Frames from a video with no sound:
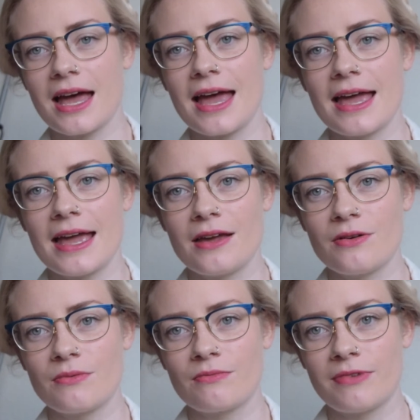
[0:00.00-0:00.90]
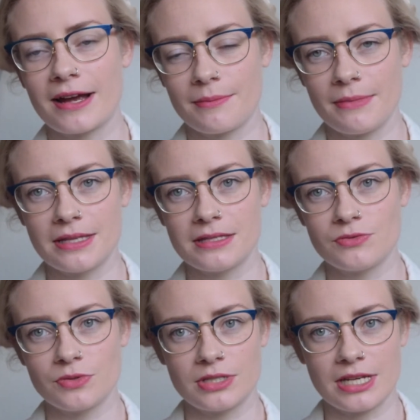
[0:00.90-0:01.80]
a
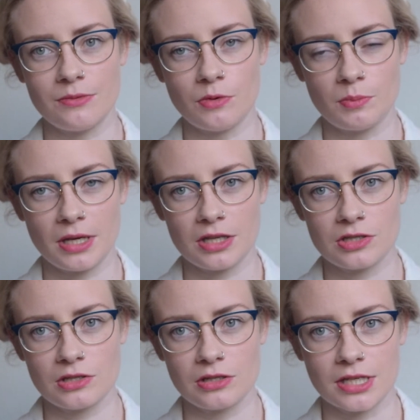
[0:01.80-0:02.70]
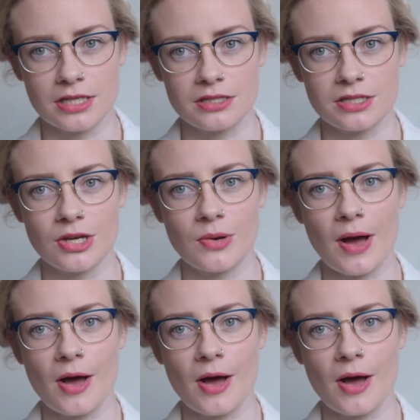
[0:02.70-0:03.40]
recommended routine would be to look into